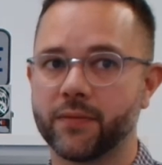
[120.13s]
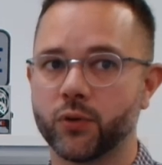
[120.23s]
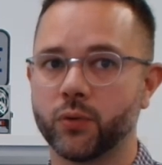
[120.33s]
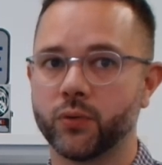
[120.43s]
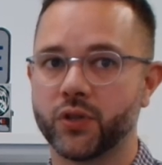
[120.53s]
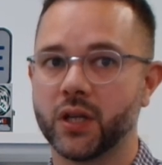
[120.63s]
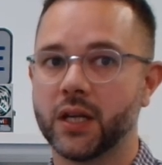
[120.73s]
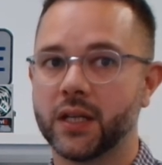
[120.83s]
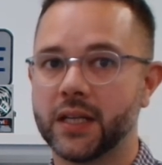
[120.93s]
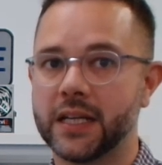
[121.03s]
levels
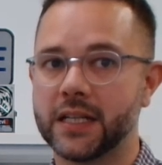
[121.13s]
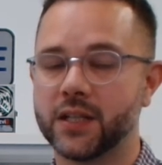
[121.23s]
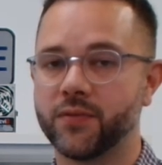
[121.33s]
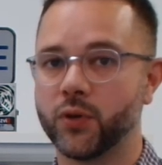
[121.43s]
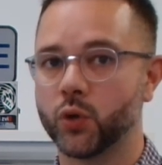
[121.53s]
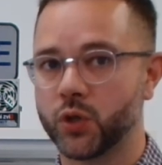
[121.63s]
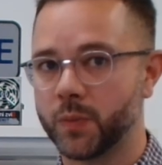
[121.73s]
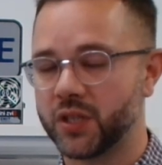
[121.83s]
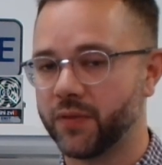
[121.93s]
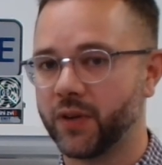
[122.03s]
needed for your
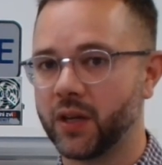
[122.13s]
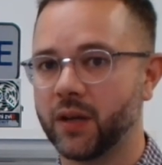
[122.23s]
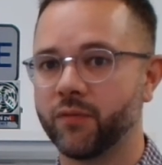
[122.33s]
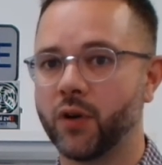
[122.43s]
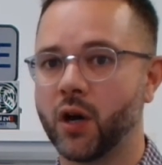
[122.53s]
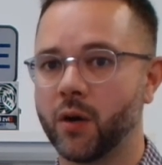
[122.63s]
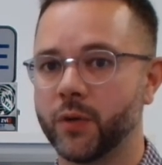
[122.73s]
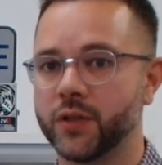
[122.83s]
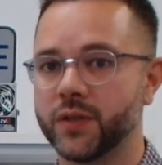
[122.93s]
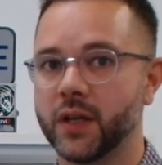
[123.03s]
specific
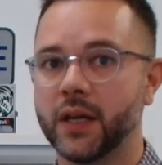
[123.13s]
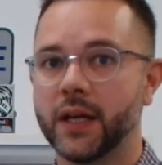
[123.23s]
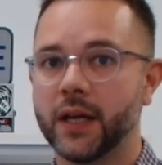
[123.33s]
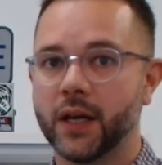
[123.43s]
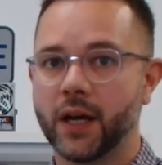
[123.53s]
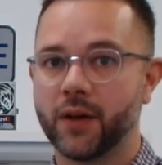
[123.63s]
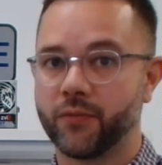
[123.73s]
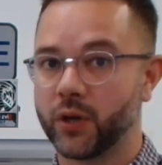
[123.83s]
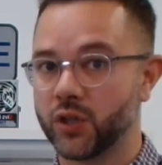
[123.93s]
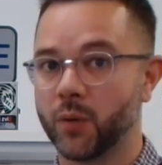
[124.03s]
environment,
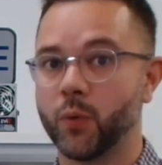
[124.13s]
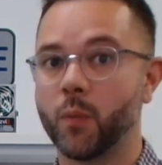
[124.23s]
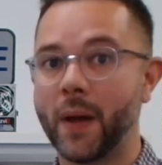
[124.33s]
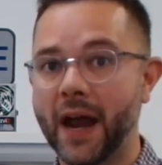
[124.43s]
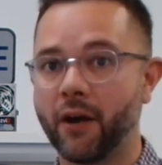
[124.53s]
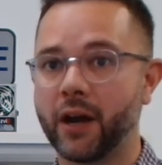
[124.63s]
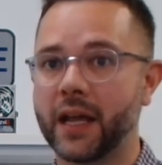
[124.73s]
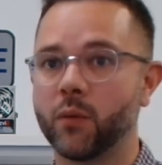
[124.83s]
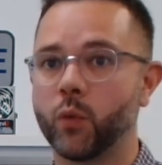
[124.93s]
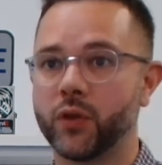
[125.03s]
for example pairing
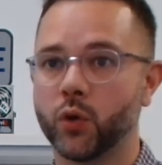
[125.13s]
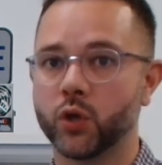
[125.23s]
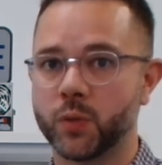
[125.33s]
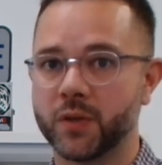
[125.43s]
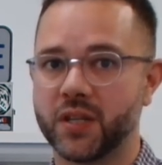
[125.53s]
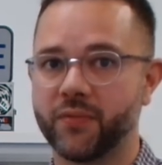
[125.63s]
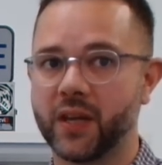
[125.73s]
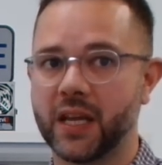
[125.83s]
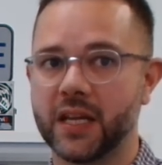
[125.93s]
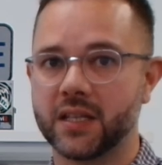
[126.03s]
it with your
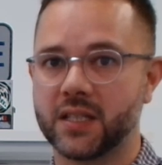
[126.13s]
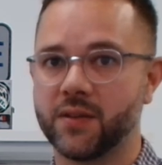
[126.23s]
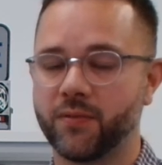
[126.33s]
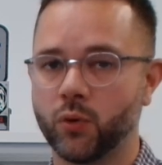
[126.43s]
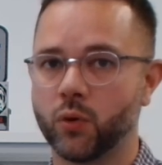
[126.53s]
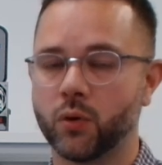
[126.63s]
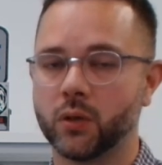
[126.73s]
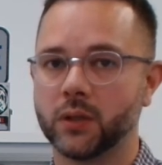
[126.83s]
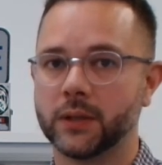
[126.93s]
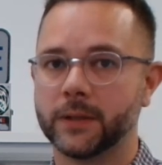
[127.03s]
specific ESD floor.
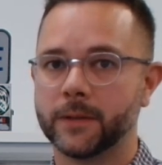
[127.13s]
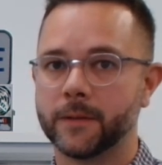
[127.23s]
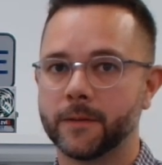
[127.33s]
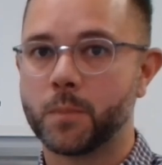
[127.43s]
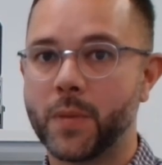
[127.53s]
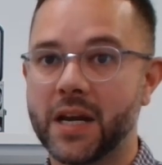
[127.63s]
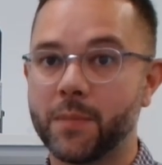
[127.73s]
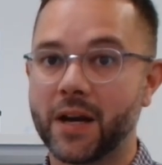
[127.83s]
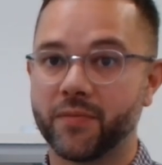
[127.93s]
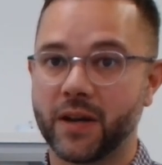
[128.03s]
Many
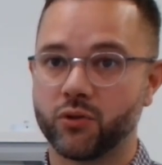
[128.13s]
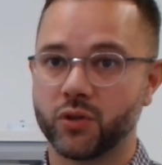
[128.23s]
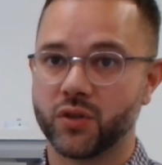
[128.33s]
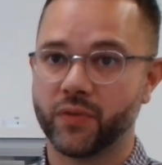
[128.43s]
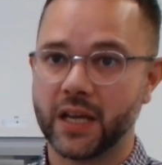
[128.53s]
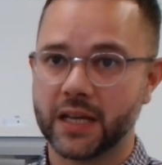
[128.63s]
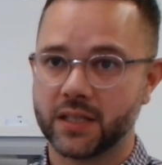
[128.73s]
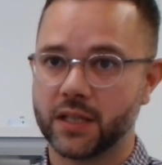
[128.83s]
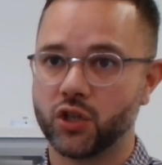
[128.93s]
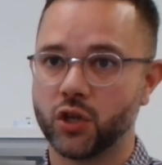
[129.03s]
manufacturers of
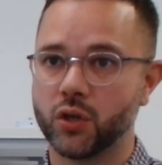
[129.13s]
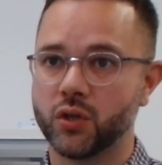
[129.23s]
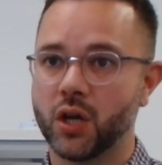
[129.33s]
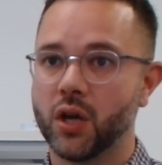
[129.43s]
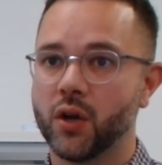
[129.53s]
ESD shoes